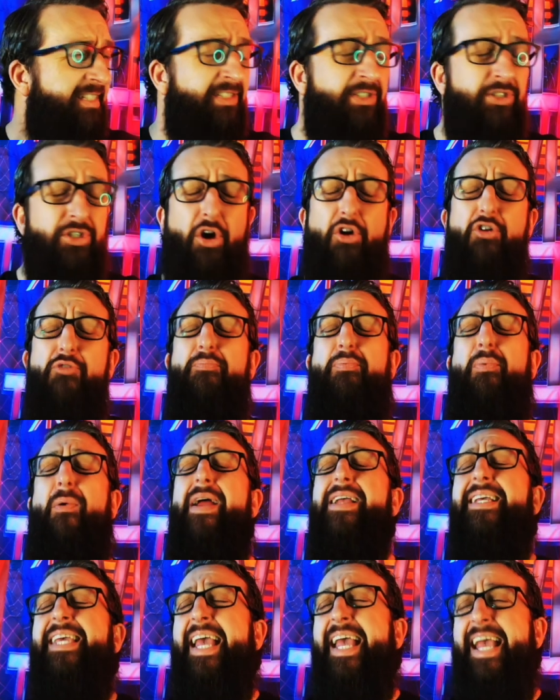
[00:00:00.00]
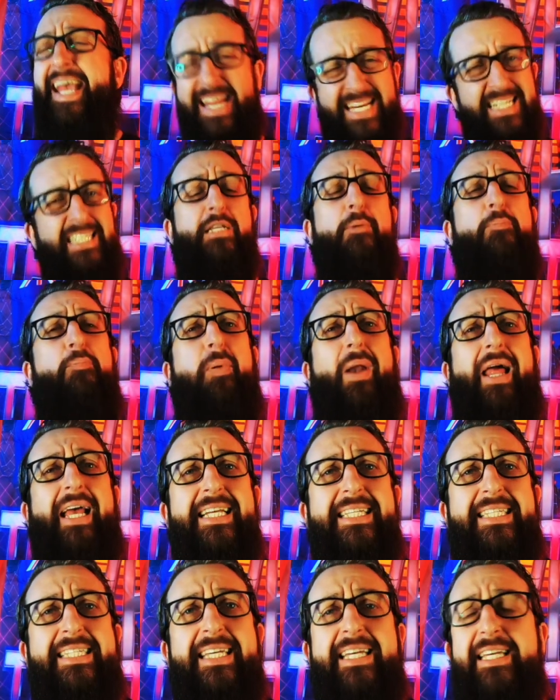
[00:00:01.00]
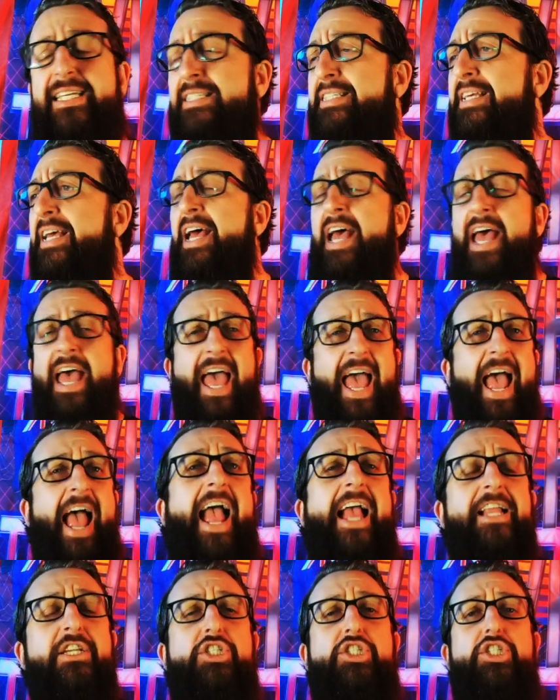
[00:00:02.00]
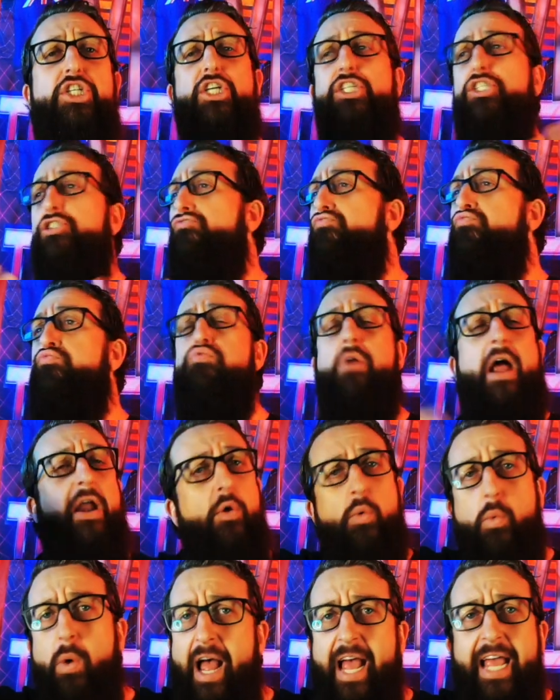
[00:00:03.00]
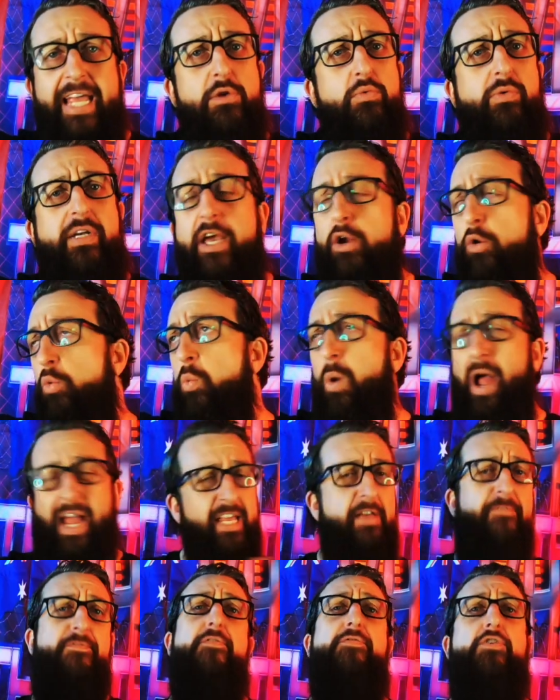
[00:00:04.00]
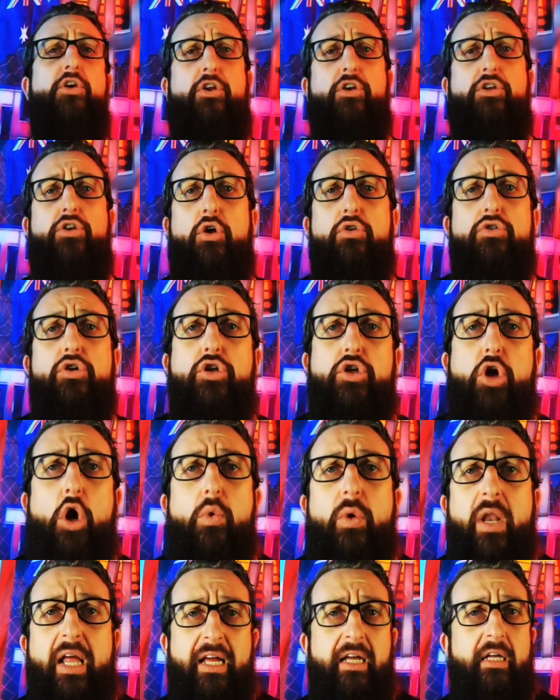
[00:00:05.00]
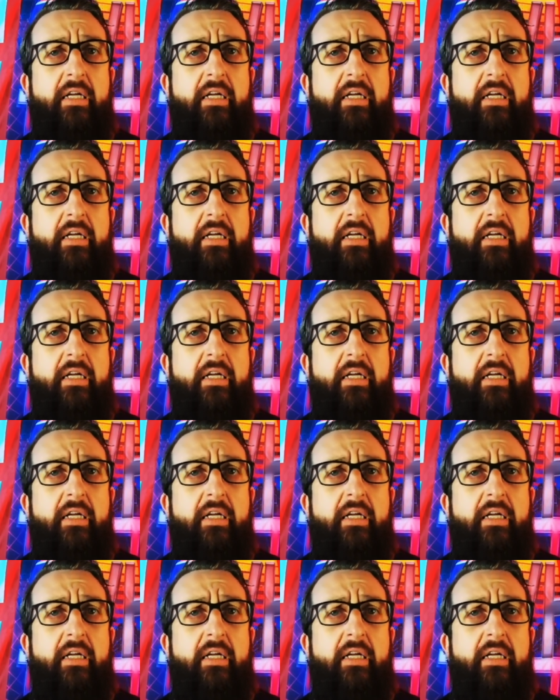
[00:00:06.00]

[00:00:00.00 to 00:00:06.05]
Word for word: Go break into places and just run away. You'll get away if you've got a Coca-Cola.